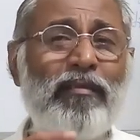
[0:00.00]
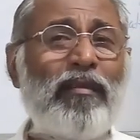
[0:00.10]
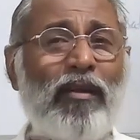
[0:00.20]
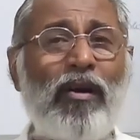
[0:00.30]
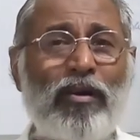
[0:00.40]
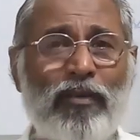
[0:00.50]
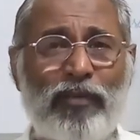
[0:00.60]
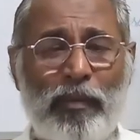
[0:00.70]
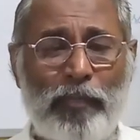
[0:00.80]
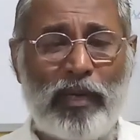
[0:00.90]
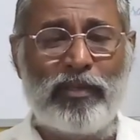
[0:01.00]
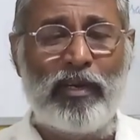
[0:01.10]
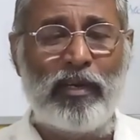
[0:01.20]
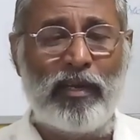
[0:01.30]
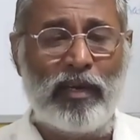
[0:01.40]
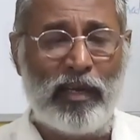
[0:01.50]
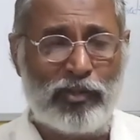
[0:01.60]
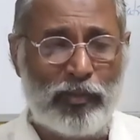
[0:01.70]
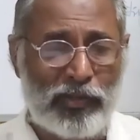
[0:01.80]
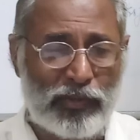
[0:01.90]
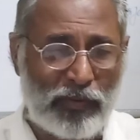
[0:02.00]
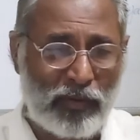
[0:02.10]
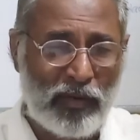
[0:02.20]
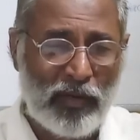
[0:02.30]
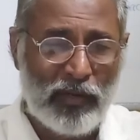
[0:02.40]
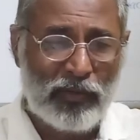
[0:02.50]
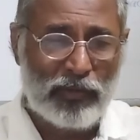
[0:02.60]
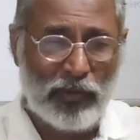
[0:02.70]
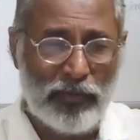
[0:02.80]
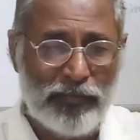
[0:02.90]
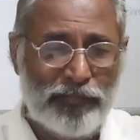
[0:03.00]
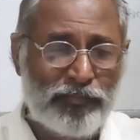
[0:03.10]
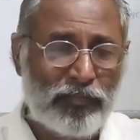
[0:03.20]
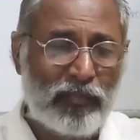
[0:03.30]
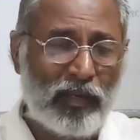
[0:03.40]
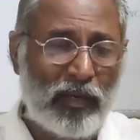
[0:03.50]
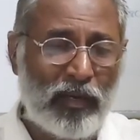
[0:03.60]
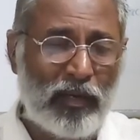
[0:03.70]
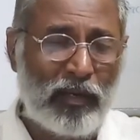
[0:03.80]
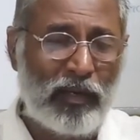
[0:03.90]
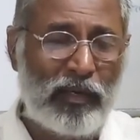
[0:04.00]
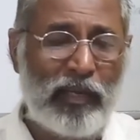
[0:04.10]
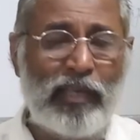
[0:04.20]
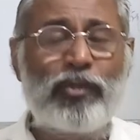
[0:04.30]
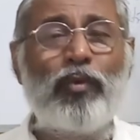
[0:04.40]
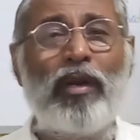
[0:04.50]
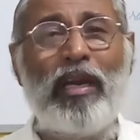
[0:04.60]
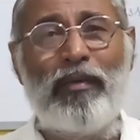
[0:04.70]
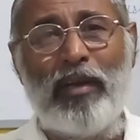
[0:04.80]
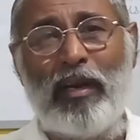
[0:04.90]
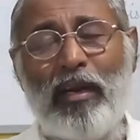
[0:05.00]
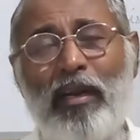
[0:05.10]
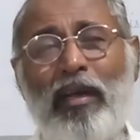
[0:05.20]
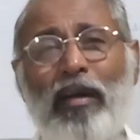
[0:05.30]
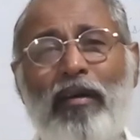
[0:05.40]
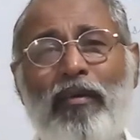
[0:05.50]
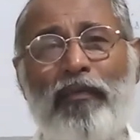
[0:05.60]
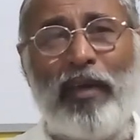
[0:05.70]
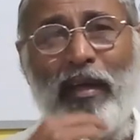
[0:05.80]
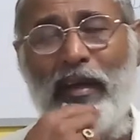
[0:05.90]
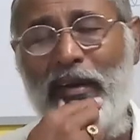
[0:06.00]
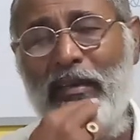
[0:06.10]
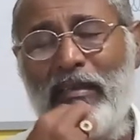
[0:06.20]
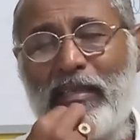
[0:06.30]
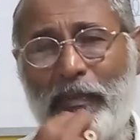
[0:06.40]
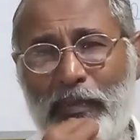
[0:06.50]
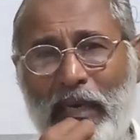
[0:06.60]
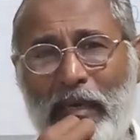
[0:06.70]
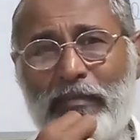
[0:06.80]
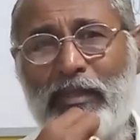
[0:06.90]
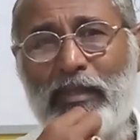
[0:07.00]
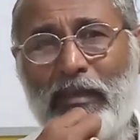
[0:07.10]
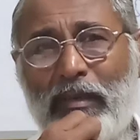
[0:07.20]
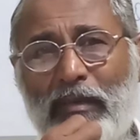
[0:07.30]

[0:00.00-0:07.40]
a lot of compassion and care has to be shown. So, it takes to a level where sometimes,